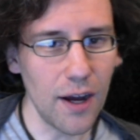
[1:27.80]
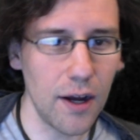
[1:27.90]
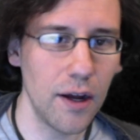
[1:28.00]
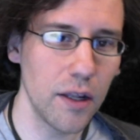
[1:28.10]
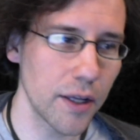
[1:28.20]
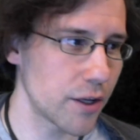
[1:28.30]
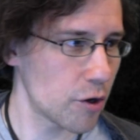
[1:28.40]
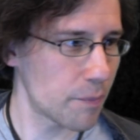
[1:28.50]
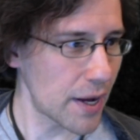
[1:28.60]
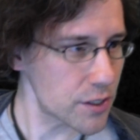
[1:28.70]
uh, like
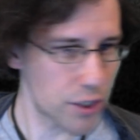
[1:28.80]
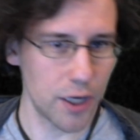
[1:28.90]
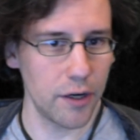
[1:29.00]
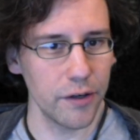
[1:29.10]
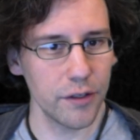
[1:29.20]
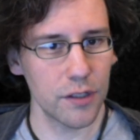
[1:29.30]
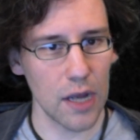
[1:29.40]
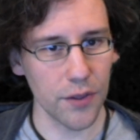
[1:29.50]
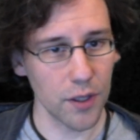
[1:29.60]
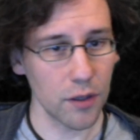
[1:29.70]
your best cards,
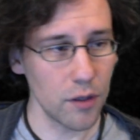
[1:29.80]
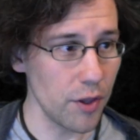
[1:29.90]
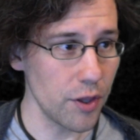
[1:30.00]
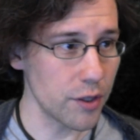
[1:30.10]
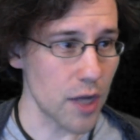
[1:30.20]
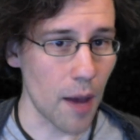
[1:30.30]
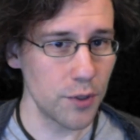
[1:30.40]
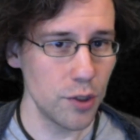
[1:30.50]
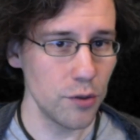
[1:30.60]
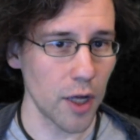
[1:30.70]
I think the, the
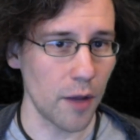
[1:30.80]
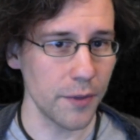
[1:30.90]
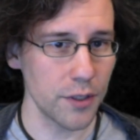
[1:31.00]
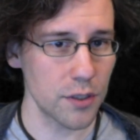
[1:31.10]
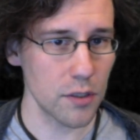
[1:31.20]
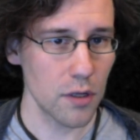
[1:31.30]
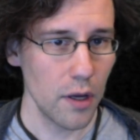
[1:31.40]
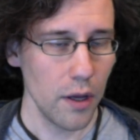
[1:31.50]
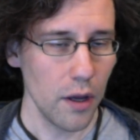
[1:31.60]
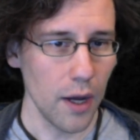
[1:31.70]
top two commons
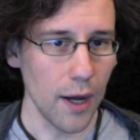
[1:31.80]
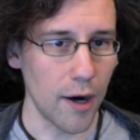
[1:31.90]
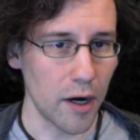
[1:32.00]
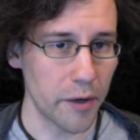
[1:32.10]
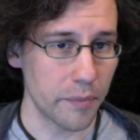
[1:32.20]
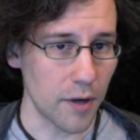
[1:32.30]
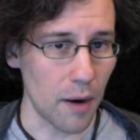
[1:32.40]
are